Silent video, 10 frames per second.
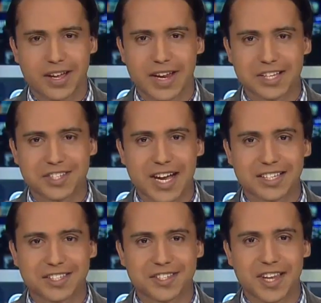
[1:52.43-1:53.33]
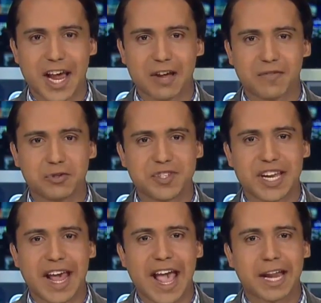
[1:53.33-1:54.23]
Now, scientists say if you
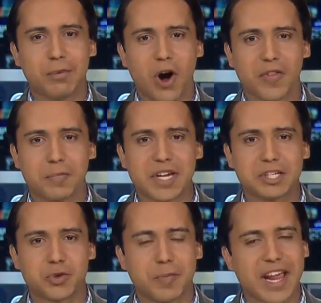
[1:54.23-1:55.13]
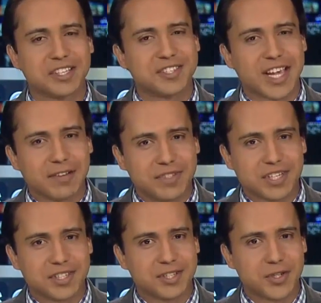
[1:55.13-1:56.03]
see an animal on the beach, remain a safe
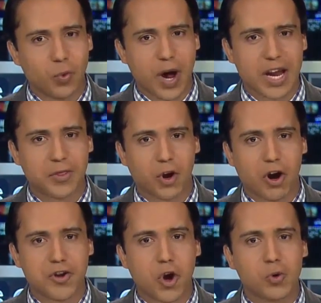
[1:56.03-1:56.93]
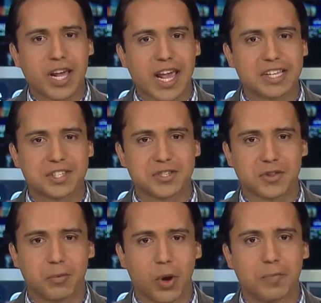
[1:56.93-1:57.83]
distance away. There are no cases
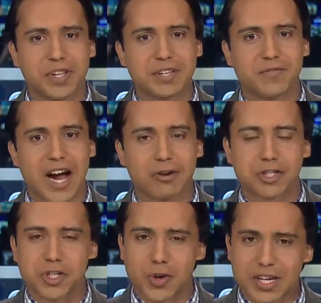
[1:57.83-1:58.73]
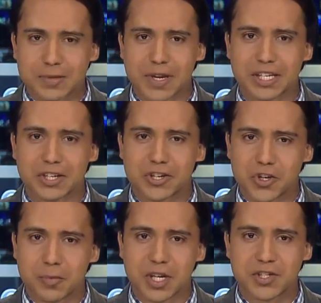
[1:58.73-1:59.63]
of the morbillivirus transmitting to
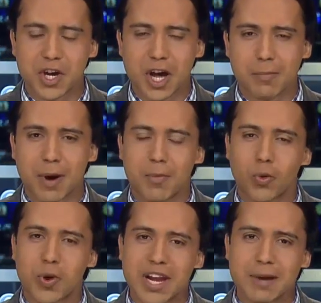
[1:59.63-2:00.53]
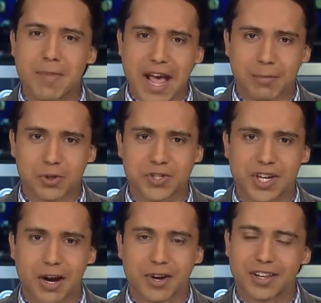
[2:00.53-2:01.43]
humans, but marine mammals
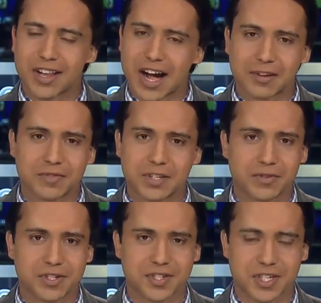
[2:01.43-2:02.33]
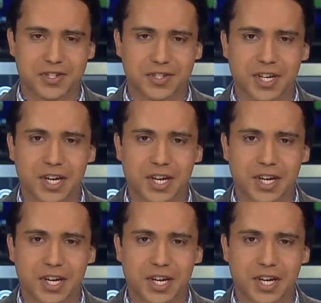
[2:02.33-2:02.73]
carry a lot of different diseases.